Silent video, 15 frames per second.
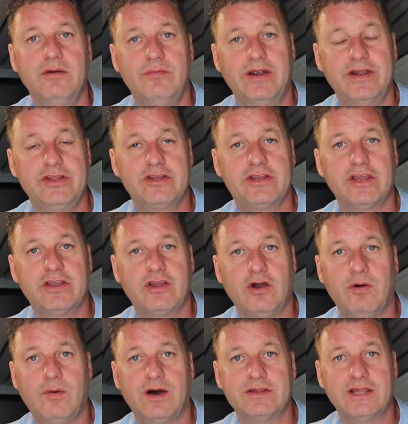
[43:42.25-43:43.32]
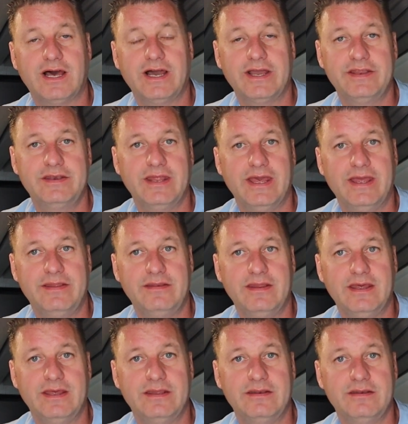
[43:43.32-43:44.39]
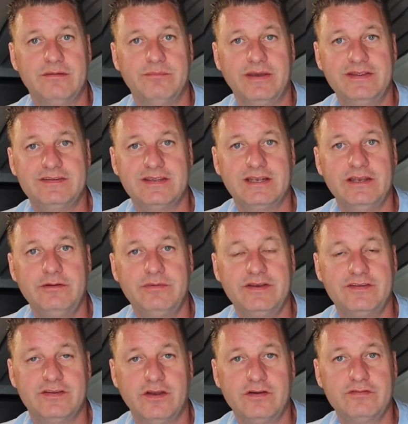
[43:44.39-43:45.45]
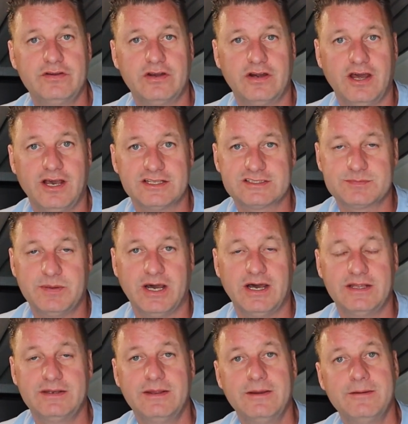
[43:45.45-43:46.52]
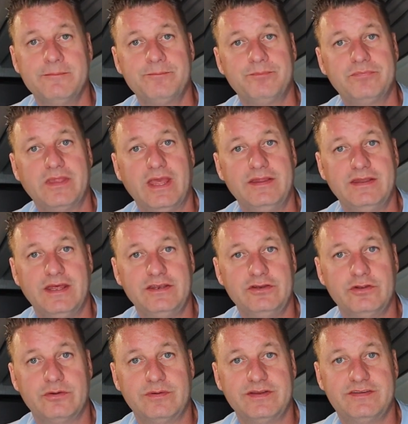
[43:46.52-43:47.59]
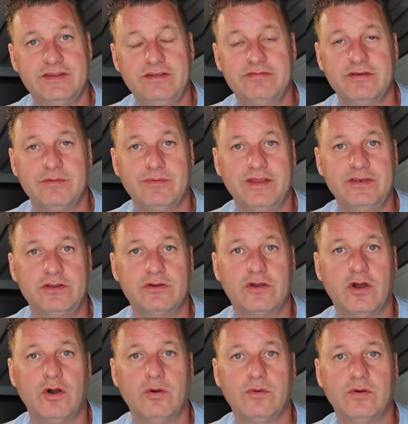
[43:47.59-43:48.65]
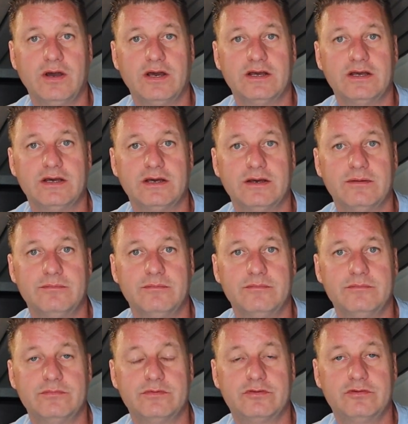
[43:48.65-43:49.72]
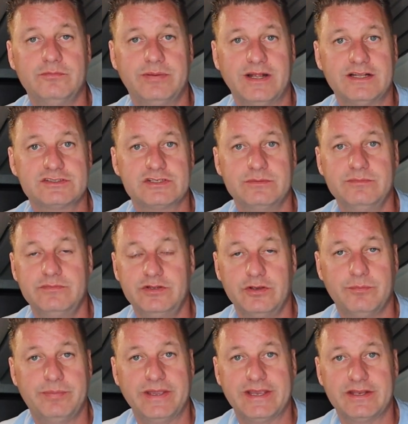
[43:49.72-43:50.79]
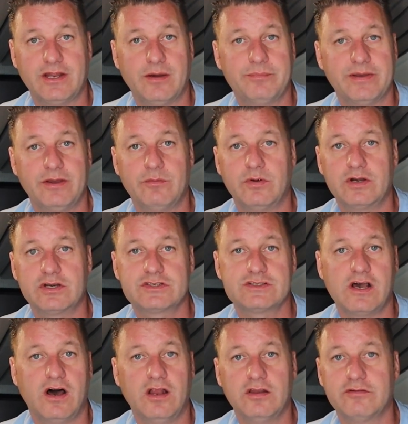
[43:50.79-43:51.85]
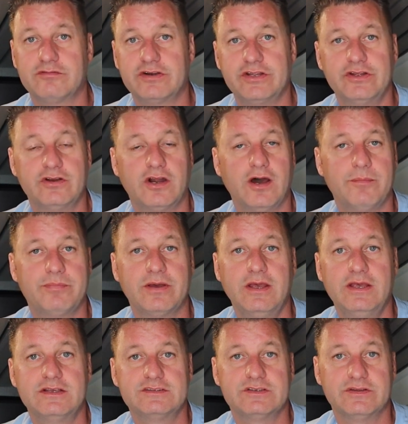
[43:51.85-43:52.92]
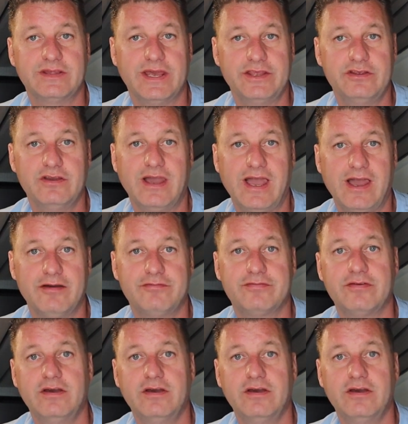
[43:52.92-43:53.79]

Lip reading: where you can go online and basically reserve your hotspot, and then you receive it when you go to Belgium. You pick it up. It works all over Europe, so that you have